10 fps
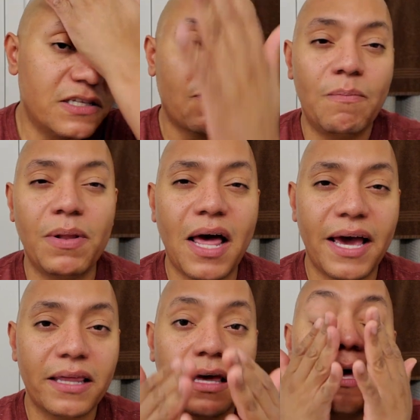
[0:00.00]
from
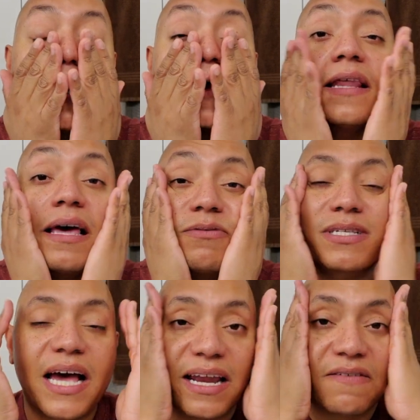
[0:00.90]
Blithe that was
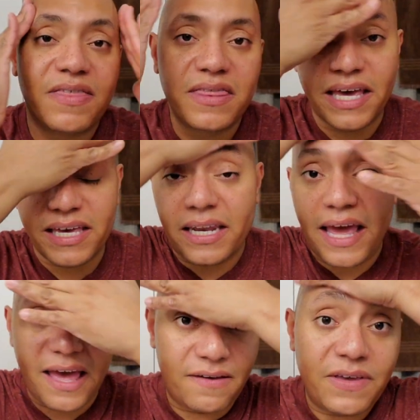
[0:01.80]
kind of thick and
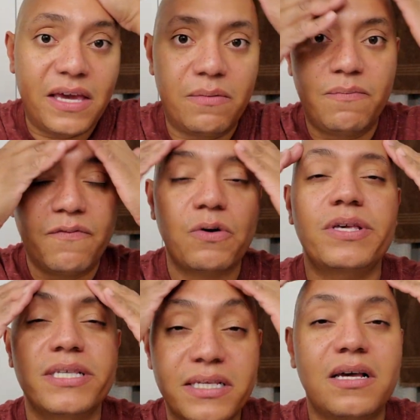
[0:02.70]
heavy and
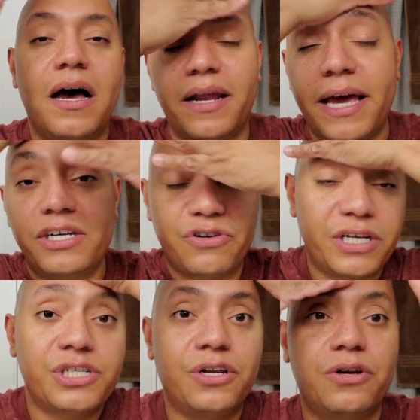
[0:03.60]
focuses on
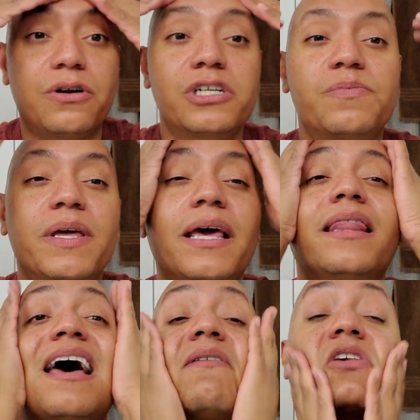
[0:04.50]
hydration and nourishment, and
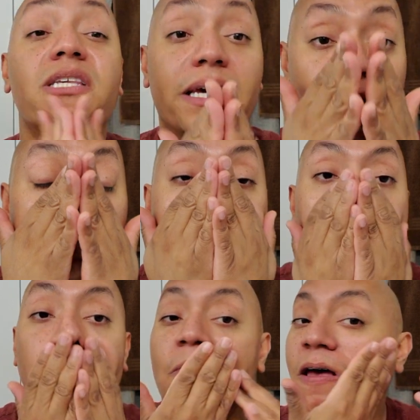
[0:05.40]
that was like
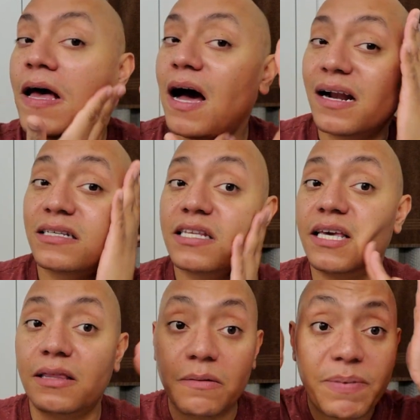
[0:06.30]

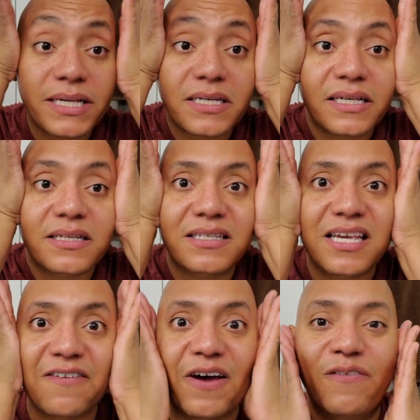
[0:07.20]
honestly the best essence
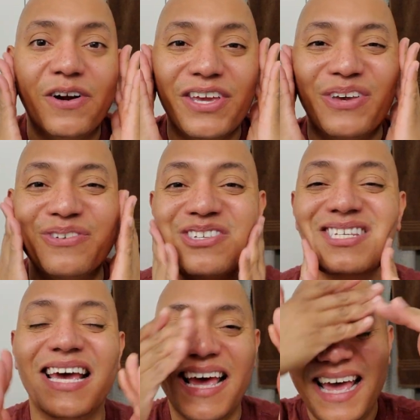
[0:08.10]
I've ever used.